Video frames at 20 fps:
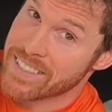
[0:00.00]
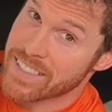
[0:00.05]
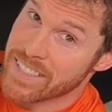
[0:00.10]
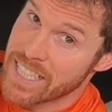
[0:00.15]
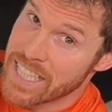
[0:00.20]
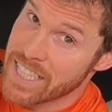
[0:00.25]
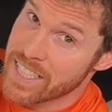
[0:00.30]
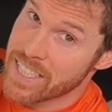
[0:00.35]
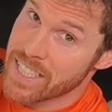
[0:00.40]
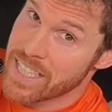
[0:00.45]

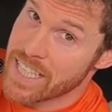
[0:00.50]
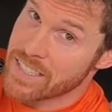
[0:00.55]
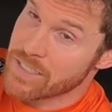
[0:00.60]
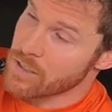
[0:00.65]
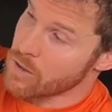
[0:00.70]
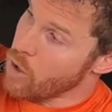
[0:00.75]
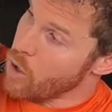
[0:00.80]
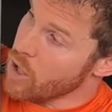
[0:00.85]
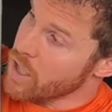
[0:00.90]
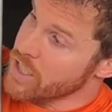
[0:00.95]
needed, as
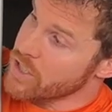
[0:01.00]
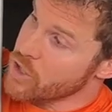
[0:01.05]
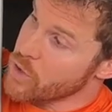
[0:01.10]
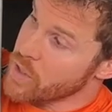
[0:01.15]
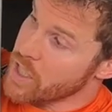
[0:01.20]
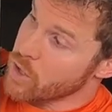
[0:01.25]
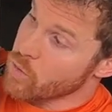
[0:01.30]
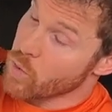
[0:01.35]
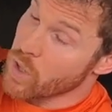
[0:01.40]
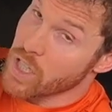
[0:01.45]
long as you
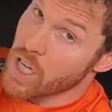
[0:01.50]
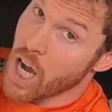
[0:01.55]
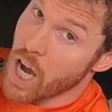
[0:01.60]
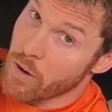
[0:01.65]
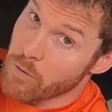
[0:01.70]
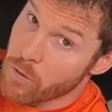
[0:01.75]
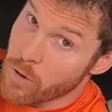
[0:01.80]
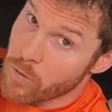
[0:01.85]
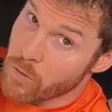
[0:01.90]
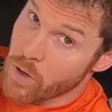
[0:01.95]
can
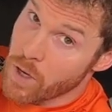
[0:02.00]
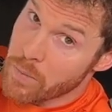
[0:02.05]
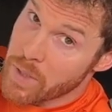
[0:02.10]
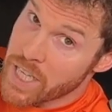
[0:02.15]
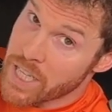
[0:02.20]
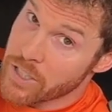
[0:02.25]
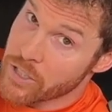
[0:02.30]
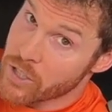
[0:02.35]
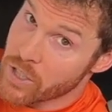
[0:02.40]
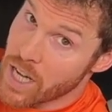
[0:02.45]
recover from
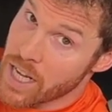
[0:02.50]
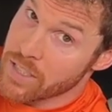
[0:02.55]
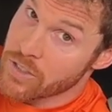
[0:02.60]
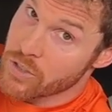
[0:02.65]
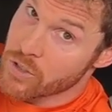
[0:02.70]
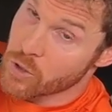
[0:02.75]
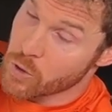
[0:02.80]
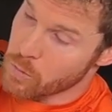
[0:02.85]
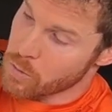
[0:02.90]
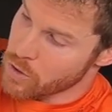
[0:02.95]
it and you're not
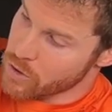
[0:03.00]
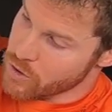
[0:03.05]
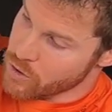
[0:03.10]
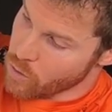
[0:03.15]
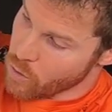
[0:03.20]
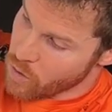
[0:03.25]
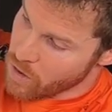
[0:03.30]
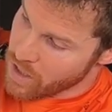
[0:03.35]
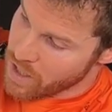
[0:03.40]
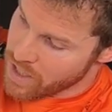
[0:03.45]
super
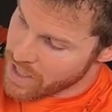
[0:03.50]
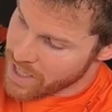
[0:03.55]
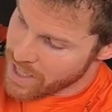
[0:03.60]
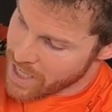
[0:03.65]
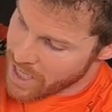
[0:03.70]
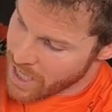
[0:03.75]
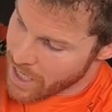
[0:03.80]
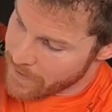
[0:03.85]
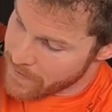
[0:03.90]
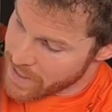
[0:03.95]
sore.
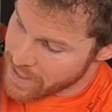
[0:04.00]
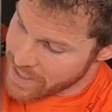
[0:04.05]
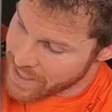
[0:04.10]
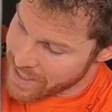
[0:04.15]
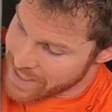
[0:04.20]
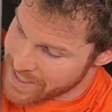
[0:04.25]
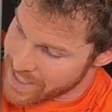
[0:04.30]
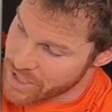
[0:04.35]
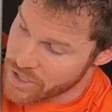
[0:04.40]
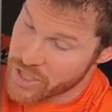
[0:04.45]
And then
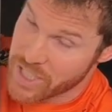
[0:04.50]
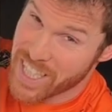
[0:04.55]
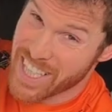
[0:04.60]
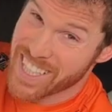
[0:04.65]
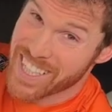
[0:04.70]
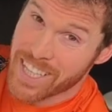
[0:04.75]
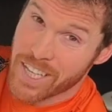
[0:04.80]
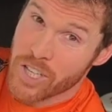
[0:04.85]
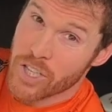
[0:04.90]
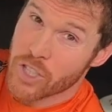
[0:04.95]

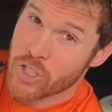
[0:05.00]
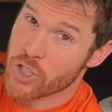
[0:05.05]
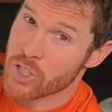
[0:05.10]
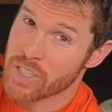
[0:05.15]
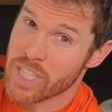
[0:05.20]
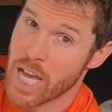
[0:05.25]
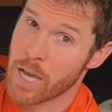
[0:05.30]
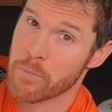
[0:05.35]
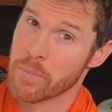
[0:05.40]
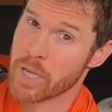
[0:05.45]
conditioning should
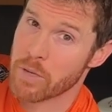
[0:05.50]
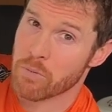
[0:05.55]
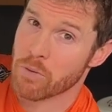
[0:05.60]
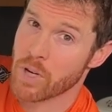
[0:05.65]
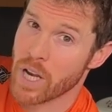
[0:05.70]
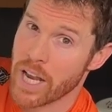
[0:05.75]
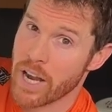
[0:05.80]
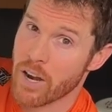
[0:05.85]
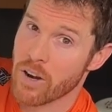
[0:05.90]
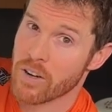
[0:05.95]
not be a
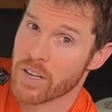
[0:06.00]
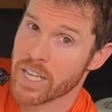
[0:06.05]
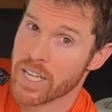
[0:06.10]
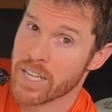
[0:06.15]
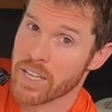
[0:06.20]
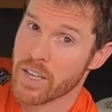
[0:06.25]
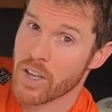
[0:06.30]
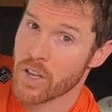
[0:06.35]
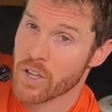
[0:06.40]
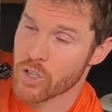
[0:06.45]

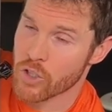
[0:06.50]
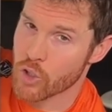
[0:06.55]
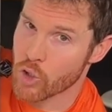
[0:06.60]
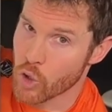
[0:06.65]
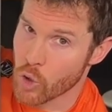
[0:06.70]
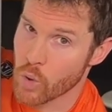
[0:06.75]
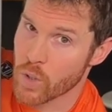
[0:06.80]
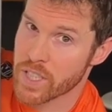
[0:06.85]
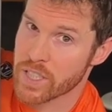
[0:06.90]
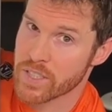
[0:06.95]
priority
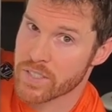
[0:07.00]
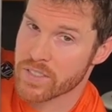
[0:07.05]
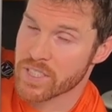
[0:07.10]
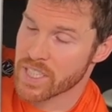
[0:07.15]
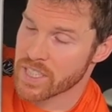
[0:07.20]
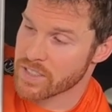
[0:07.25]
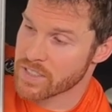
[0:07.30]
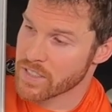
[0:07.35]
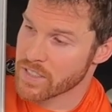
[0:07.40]
during the season